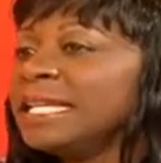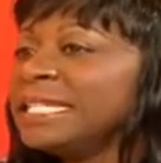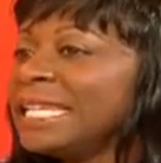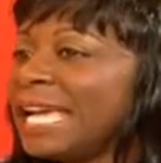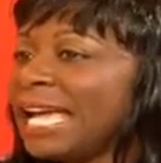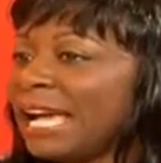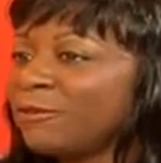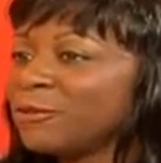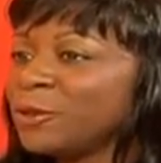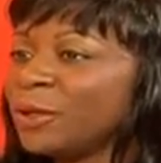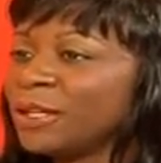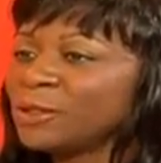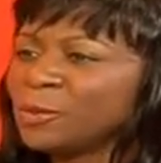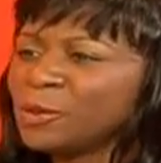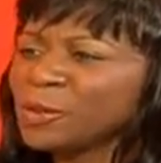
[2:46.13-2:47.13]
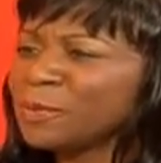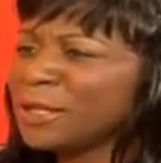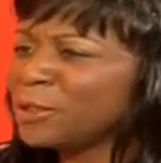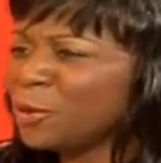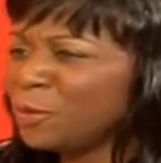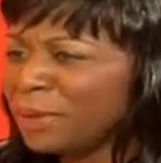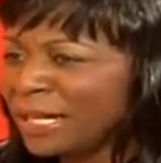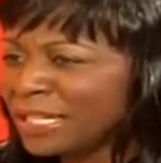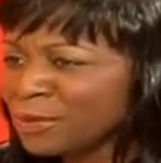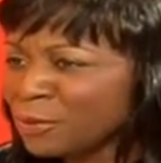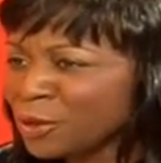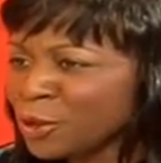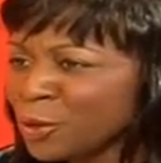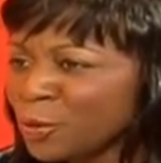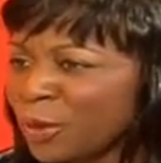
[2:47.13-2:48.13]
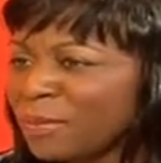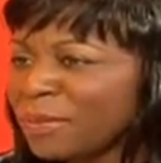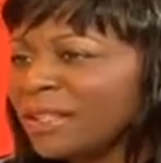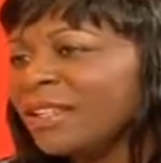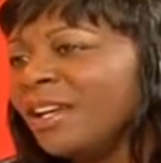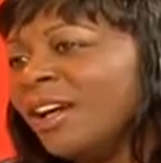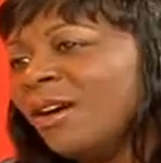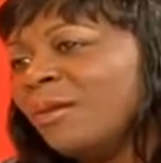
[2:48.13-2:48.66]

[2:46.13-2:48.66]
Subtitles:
They have to, I suppose men don't buy as much as women,